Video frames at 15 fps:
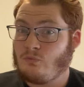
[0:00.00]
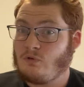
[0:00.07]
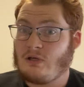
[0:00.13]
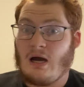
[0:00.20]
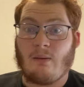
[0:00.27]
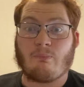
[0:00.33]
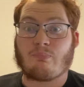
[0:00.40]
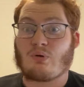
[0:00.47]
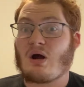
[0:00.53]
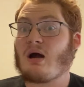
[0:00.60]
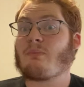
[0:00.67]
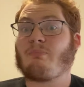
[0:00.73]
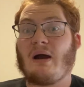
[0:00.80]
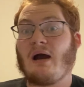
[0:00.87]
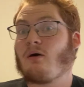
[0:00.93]
got
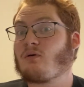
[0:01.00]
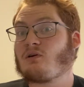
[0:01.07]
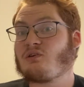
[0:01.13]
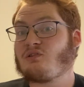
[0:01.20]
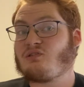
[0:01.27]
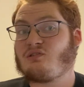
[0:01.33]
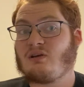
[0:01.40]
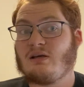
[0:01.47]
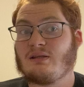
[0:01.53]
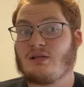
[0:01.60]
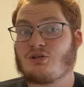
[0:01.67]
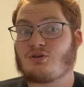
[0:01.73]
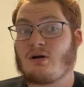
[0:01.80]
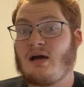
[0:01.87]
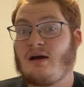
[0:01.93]
Brock Bowers in the
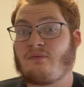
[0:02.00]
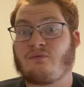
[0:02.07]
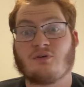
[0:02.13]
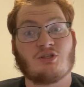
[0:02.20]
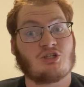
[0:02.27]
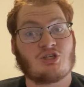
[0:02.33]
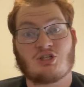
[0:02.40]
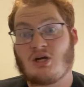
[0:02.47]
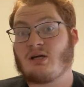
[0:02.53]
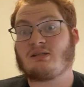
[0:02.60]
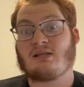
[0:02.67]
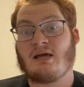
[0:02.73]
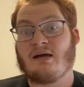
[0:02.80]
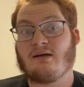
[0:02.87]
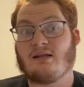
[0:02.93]
draft, which shocked
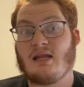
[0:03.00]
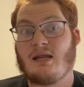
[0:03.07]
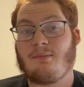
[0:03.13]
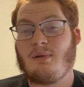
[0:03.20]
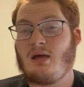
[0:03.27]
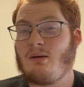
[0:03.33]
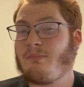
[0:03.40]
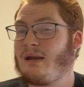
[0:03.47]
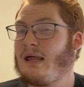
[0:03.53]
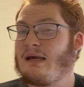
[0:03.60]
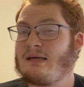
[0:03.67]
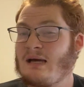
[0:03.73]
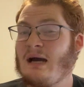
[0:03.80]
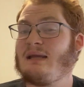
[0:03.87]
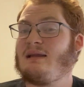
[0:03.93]
the hell out of me, but I
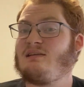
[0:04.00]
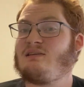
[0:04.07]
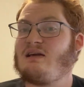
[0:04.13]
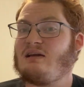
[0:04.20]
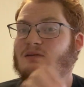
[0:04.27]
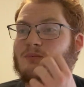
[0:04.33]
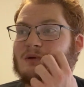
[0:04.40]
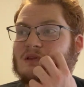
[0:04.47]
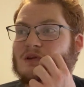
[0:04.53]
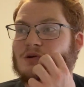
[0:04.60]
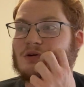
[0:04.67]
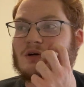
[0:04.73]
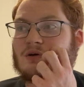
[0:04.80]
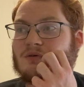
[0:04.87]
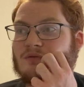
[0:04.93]
kind of dig what
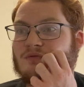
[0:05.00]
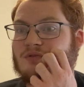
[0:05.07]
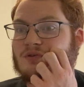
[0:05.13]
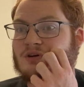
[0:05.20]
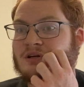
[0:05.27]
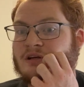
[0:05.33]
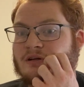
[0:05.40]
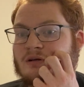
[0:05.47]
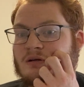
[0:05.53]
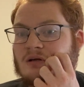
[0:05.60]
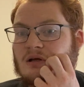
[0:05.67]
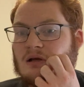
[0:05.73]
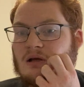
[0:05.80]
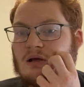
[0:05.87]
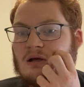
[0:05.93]
they're going for here.
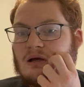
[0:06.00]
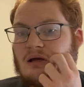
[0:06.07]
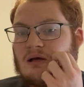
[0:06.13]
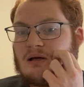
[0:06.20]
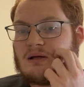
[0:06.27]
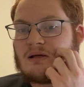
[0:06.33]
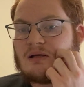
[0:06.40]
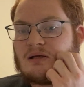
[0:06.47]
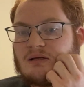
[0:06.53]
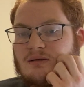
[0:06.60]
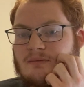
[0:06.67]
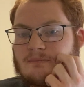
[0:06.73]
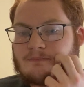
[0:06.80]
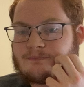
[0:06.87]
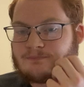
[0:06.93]

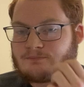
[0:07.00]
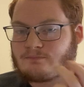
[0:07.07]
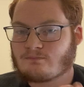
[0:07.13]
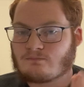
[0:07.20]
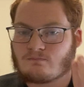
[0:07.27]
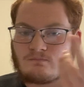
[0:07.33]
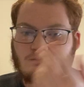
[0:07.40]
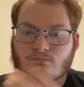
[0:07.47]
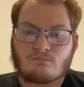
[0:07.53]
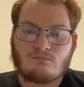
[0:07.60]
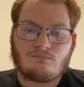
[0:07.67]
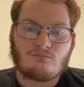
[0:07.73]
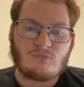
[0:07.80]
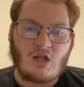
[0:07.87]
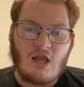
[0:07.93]
The
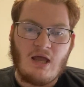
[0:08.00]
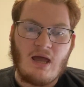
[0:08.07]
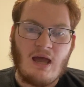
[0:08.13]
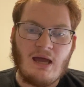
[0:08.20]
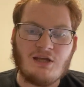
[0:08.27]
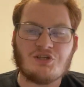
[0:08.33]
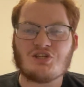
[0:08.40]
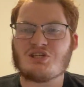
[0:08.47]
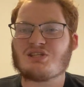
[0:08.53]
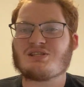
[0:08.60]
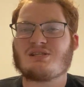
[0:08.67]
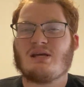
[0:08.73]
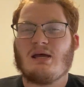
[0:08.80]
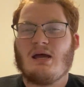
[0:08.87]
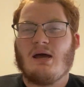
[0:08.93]

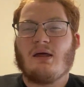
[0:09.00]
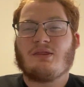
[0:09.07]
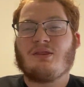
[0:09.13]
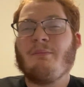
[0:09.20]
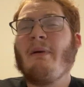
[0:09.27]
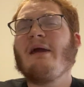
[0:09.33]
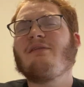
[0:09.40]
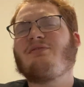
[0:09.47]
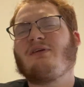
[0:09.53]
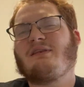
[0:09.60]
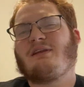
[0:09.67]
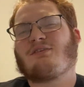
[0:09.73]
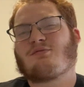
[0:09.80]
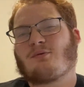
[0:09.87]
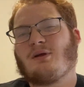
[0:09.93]
main thing
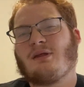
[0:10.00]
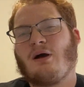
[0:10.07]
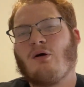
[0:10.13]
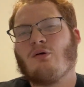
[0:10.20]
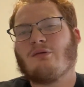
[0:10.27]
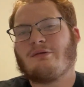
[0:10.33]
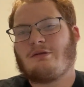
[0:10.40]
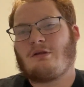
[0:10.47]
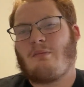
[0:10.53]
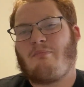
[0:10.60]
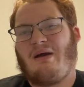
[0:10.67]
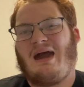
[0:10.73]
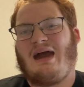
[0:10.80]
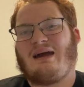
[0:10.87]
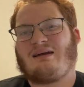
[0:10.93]
that's really holding them
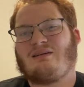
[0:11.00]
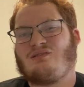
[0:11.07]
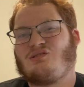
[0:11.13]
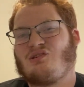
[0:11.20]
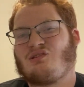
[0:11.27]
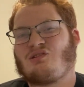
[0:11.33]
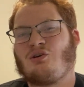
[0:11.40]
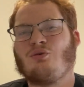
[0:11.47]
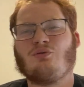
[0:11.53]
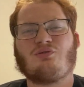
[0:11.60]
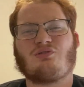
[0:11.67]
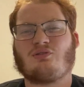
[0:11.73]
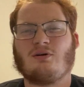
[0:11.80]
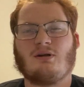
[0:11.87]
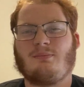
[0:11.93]
back is just
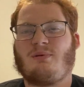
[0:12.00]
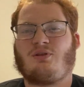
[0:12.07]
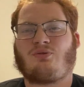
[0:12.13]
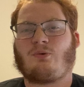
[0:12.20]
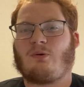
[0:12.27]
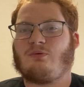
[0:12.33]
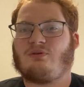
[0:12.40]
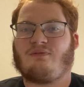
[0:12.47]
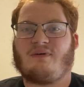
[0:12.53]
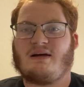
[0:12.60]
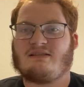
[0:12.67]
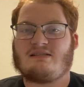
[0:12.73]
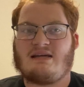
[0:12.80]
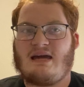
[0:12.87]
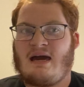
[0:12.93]
who's going to be throwing
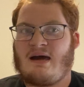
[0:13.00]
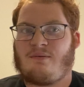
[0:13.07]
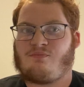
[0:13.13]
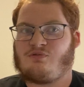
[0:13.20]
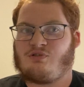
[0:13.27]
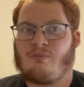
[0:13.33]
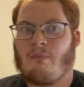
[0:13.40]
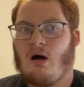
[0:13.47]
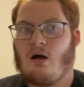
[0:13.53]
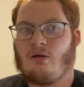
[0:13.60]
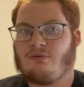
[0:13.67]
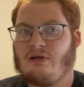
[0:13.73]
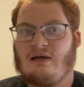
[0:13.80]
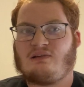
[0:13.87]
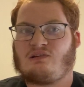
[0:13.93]
Davante Adams the
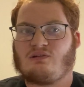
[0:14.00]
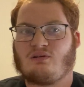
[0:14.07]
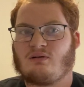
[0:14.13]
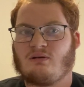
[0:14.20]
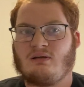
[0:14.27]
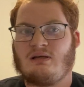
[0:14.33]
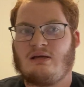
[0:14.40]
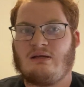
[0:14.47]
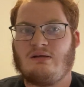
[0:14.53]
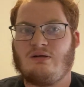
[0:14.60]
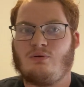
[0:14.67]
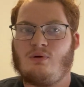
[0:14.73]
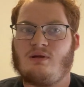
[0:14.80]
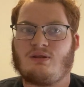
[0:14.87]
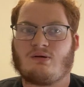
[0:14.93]
ball. That's literally it.
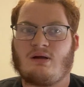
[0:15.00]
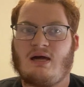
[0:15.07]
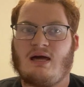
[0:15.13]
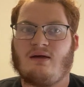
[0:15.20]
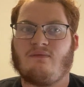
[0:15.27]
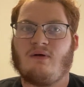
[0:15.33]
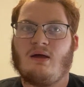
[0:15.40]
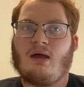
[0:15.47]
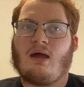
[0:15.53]
You either have